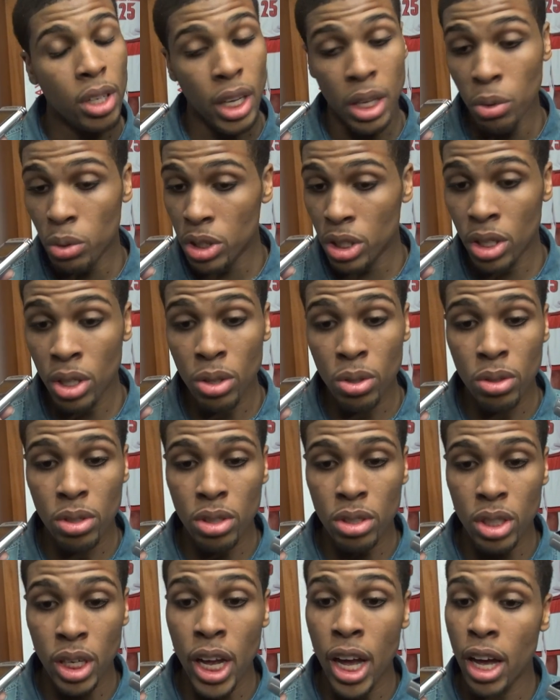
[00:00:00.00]
It was huge.
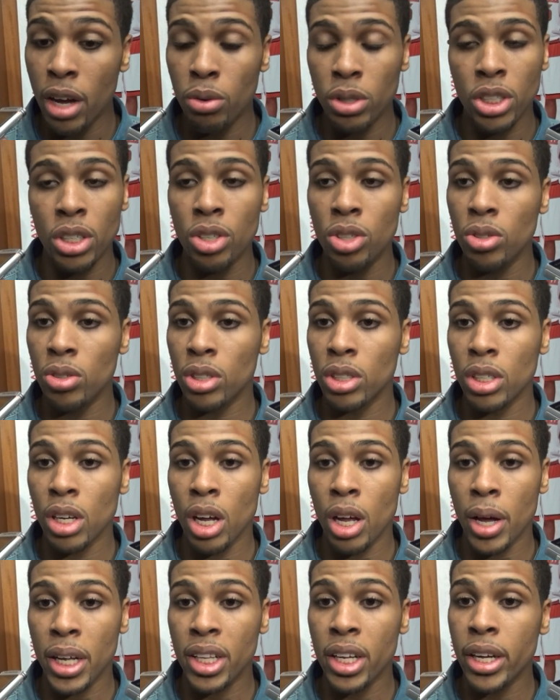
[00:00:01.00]
Yeah, it was huge.
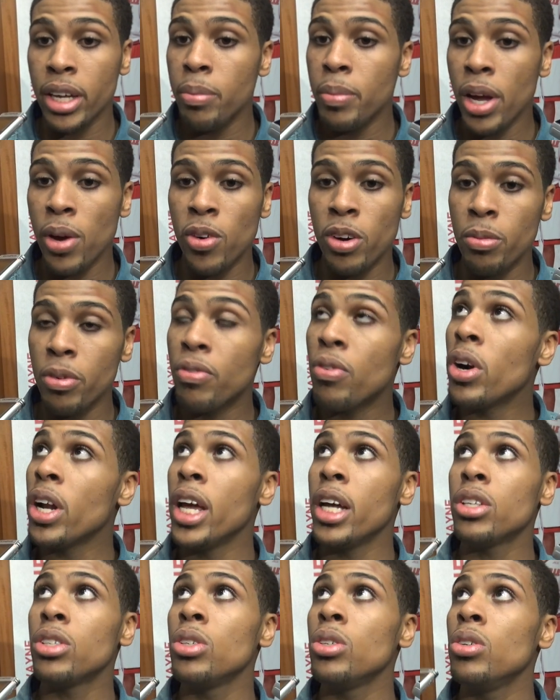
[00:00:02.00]
I think he made one before
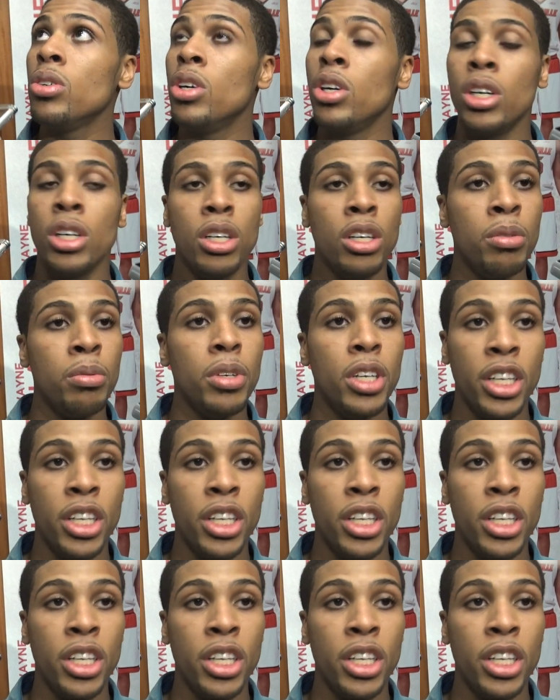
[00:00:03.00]
that, too. Right.